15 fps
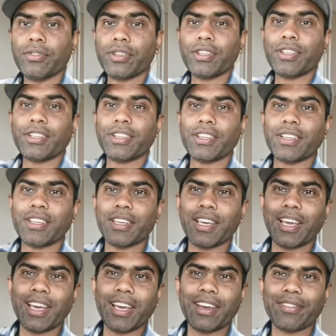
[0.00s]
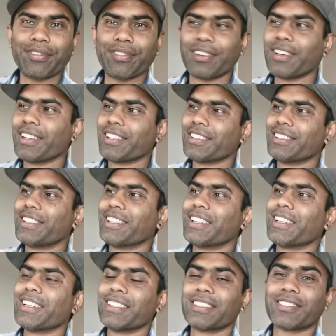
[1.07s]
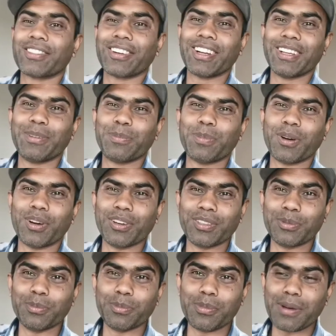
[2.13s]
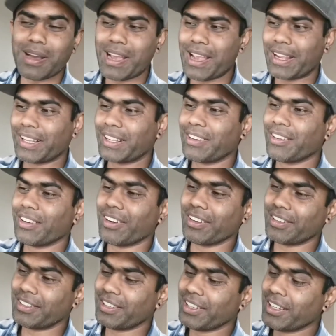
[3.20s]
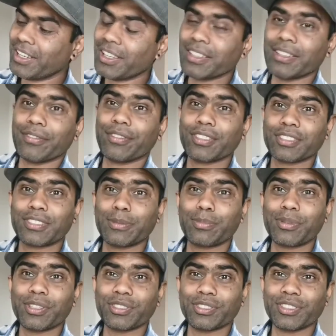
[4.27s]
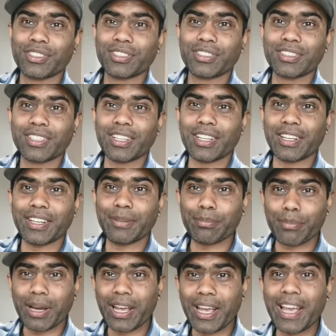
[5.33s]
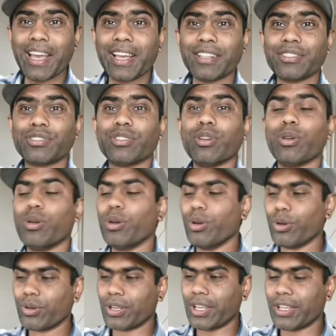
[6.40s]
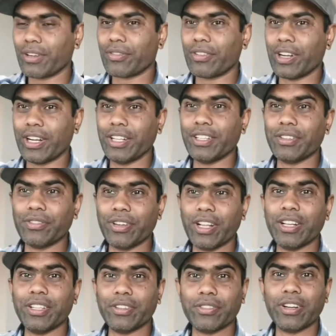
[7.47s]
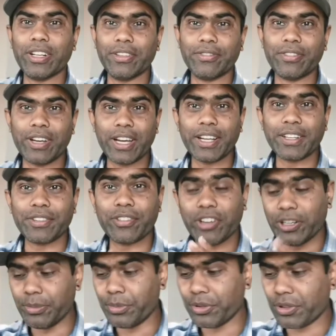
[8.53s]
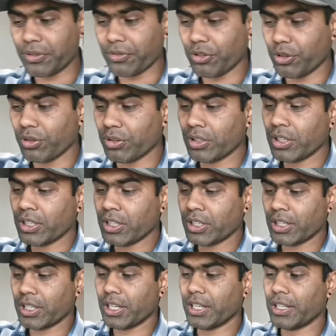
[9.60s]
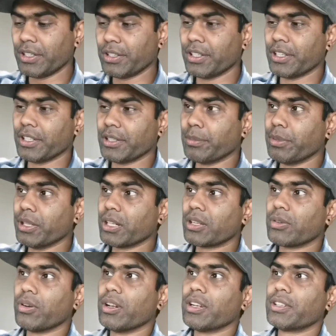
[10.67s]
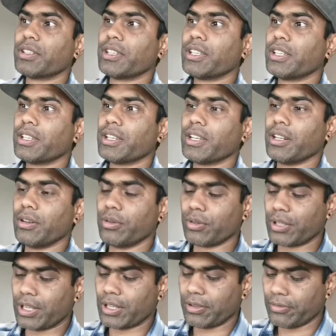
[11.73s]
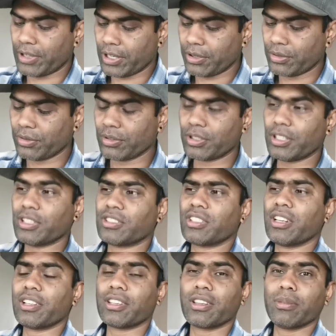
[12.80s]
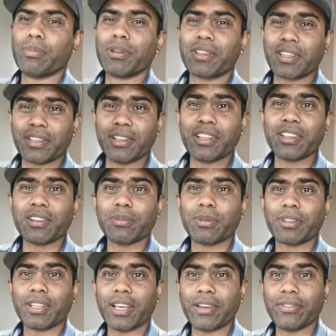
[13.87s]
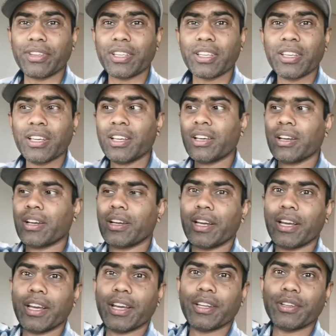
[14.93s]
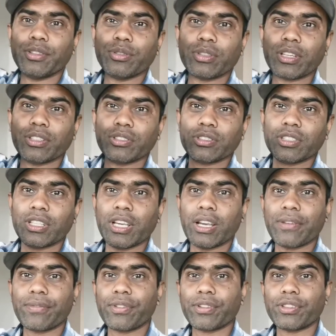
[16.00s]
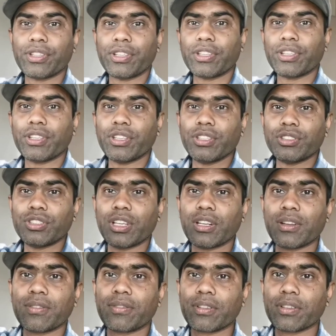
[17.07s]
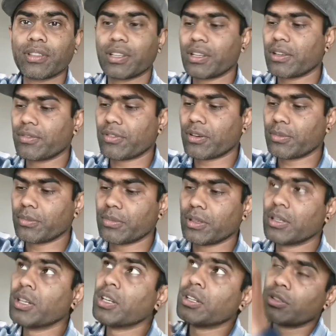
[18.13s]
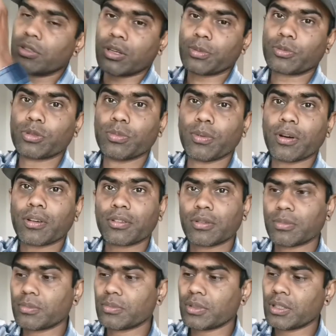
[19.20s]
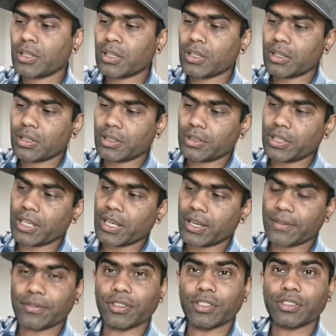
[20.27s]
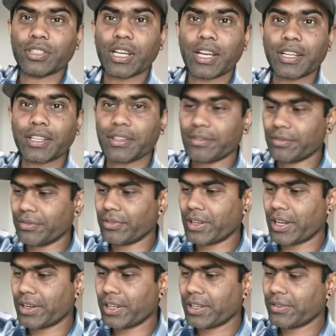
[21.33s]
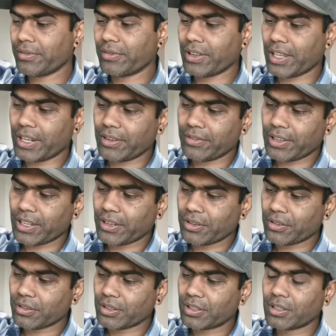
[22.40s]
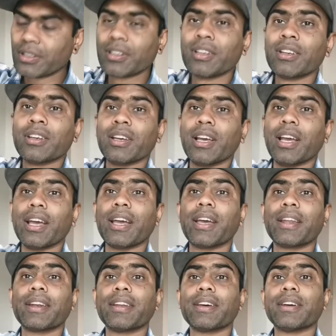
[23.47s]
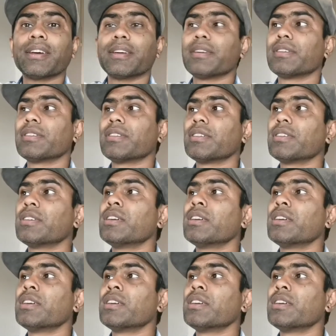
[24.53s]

we have the tripod my god the first impression in my hands looking really really really fine really beautiful and uh, the build quality uh, looking very good it's little bit little bit heavy and you can see everything each and everything from top to bottom uh, they have designed very very very good and uh,